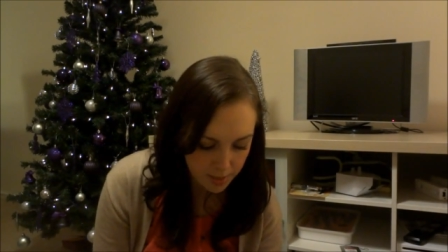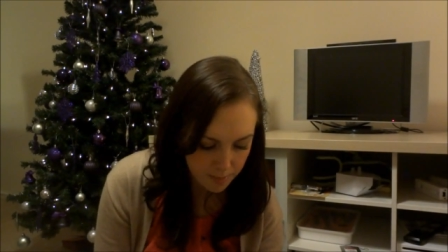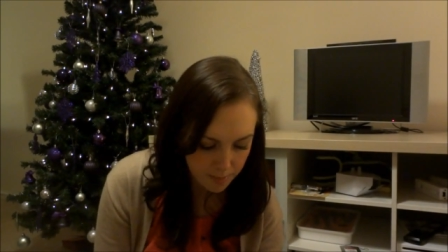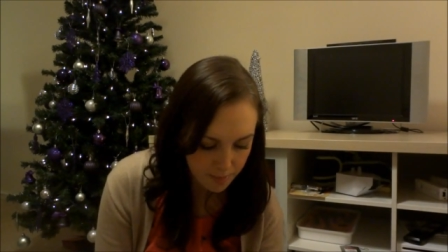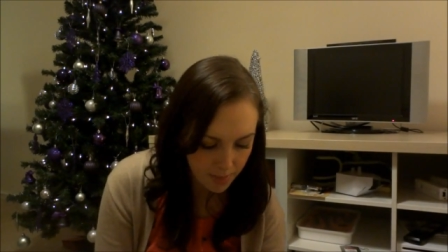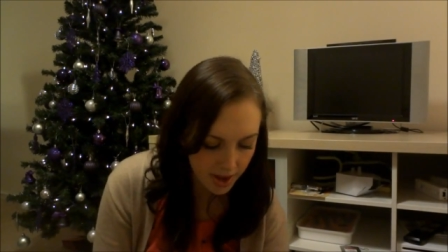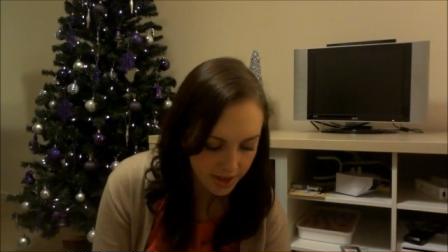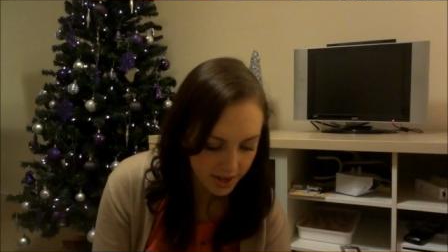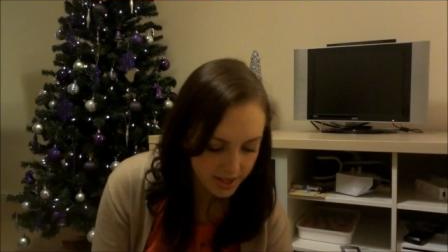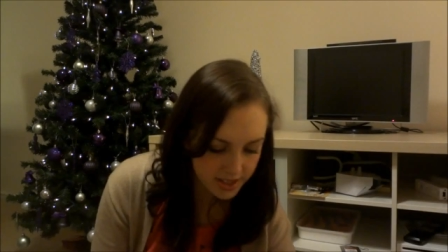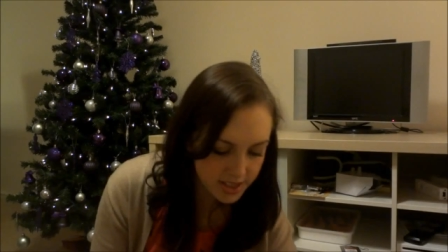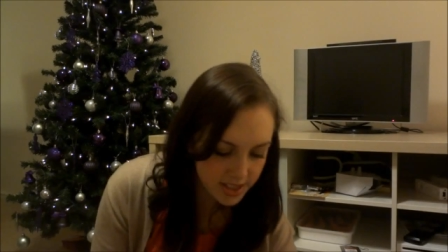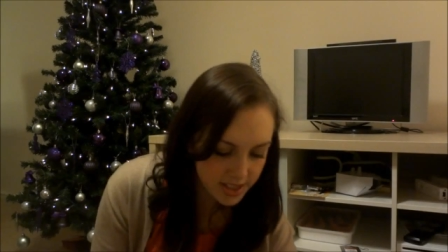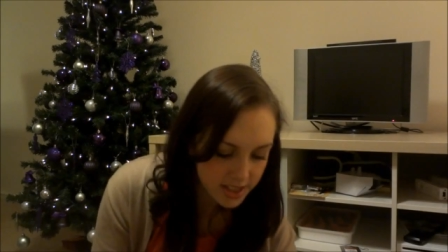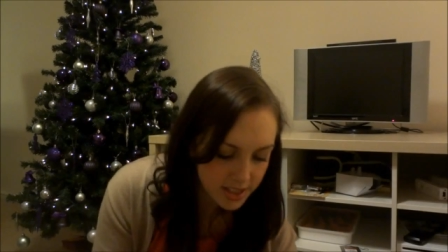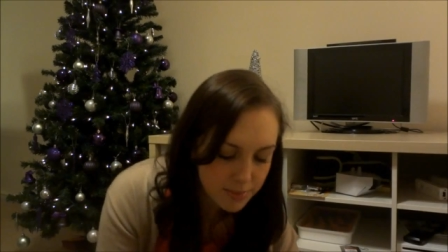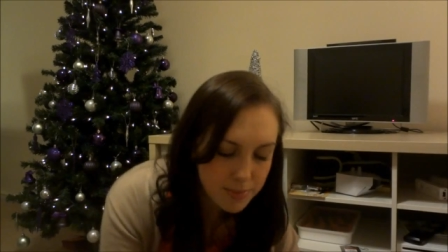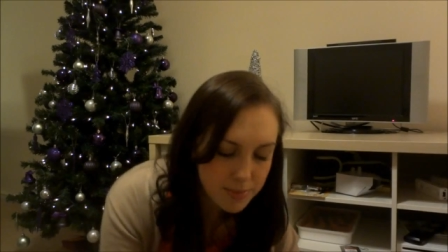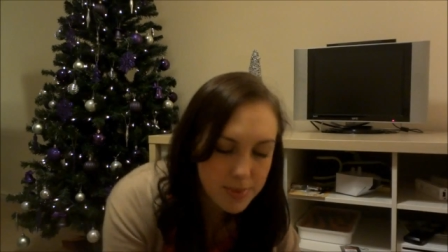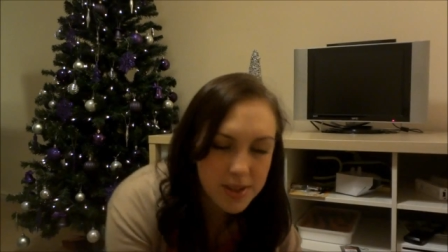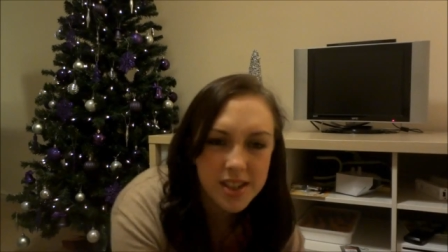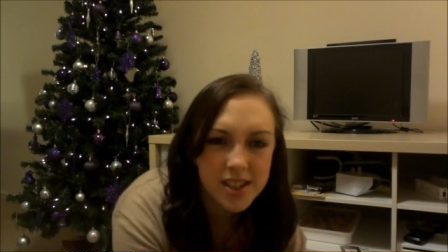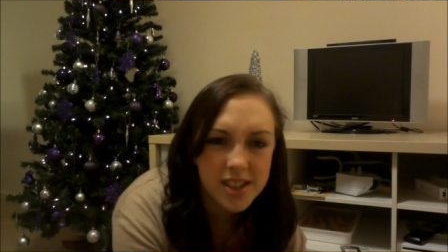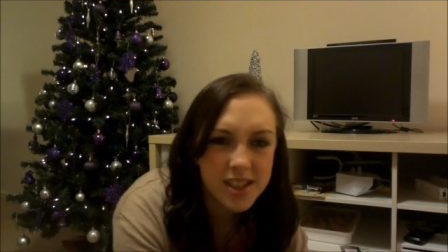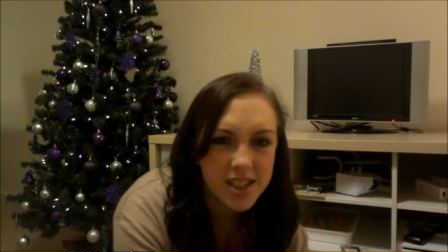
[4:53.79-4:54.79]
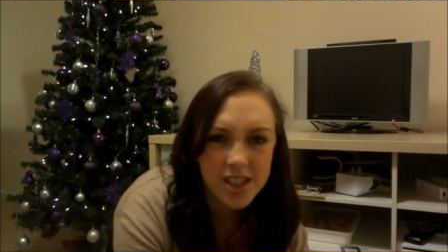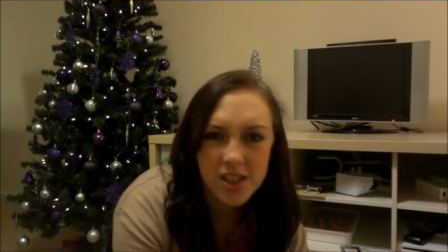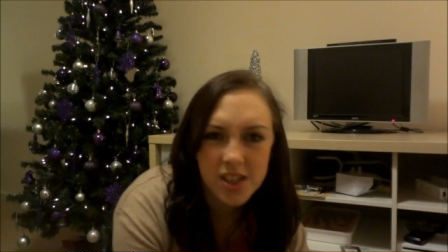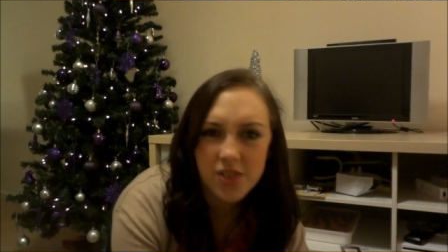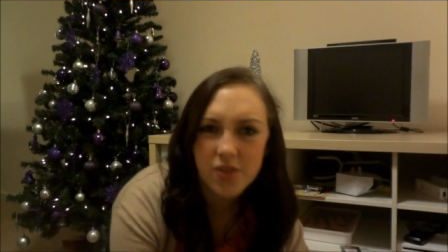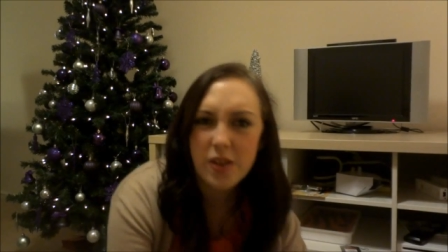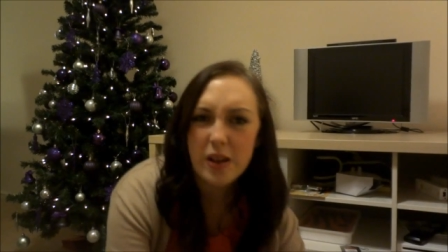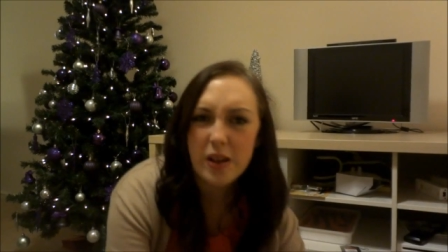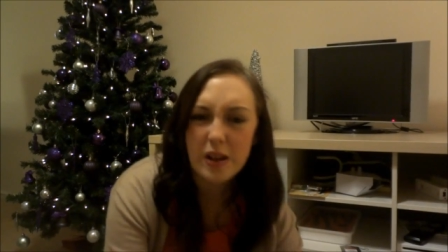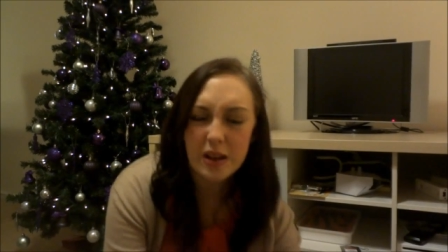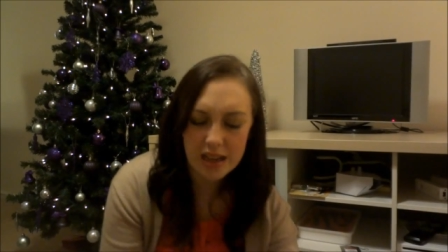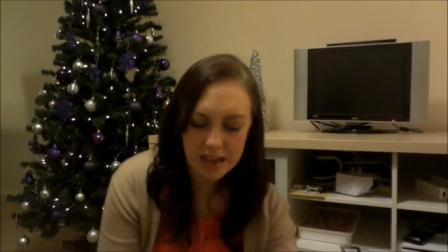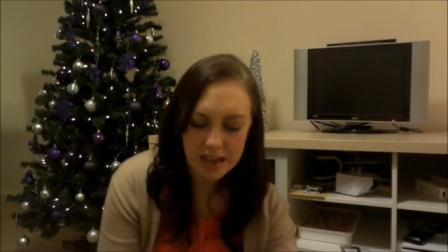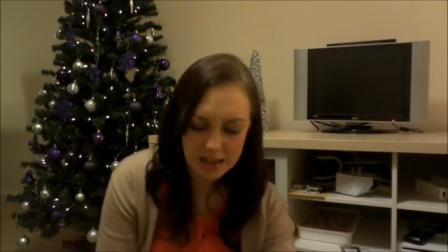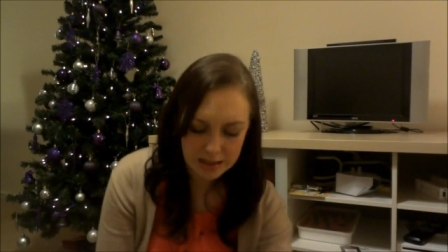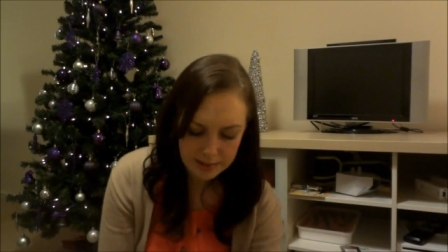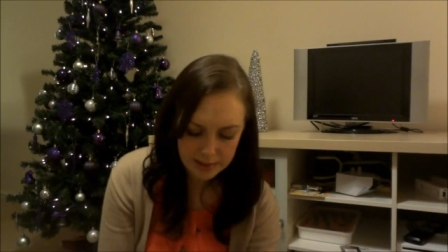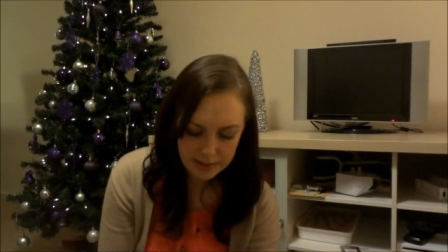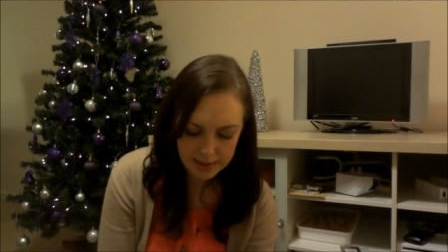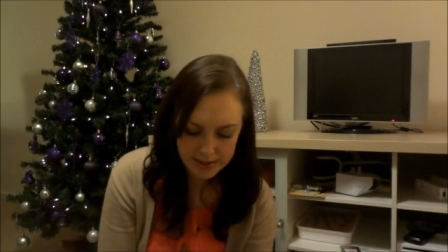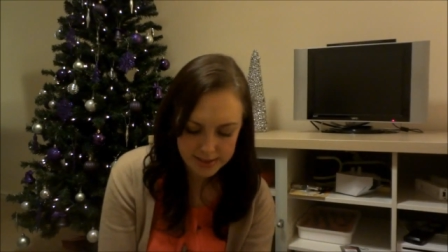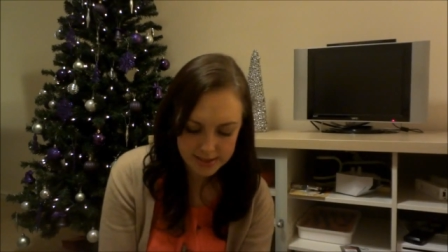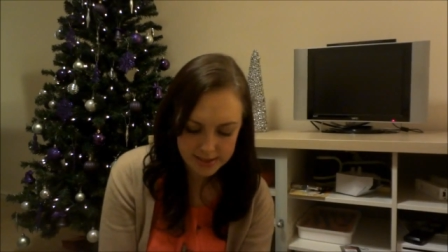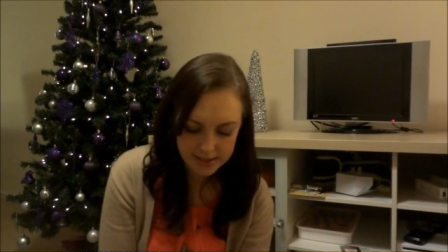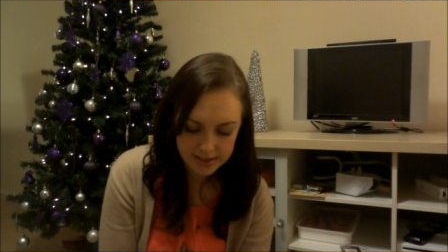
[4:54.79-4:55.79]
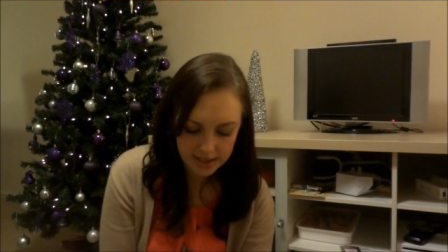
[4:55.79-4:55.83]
packaging because it's a really nice